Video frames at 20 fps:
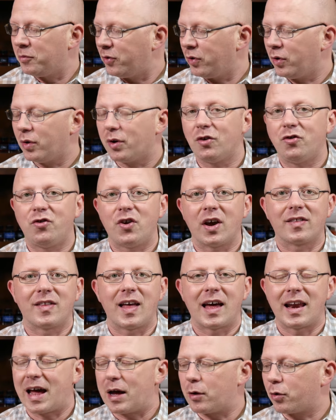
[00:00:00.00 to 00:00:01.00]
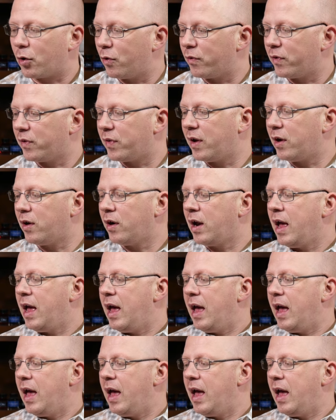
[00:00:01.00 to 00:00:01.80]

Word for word: So you can check that out over there.